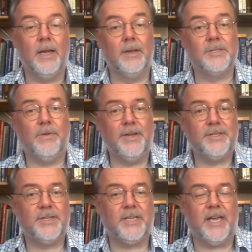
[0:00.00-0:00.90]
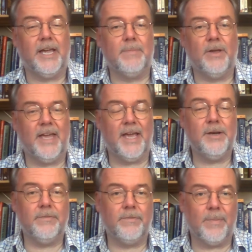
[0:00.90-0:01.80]
Uh, suffice to say, by the
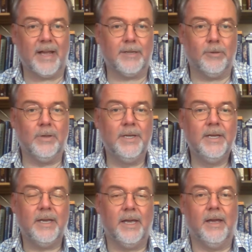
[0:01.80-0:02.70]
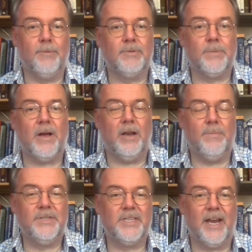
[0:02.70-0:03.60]
end of the battle, uh, it was a
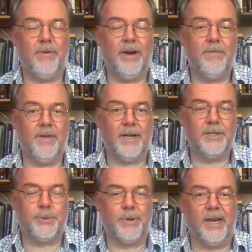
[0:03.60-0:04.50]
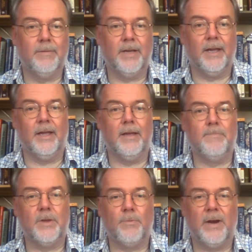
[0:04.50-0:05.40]
parliamentarian victory.
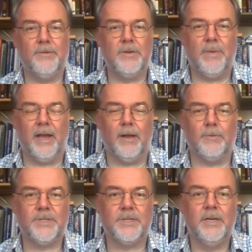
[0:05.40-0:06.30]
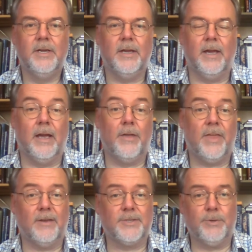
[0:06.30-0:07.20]
Um, around about uh, a uh,
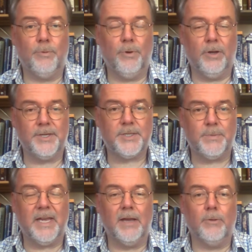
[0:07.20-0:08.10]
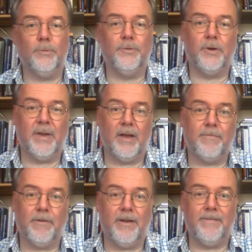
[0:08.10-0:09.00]
thousand royalists were killed and about
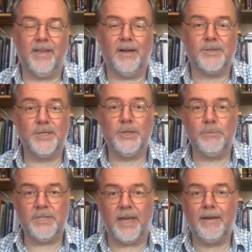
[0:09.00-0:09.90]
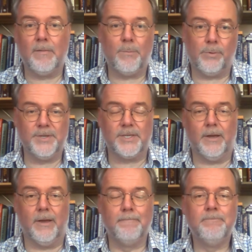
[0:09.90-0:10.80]
five thousand were taken prisoner.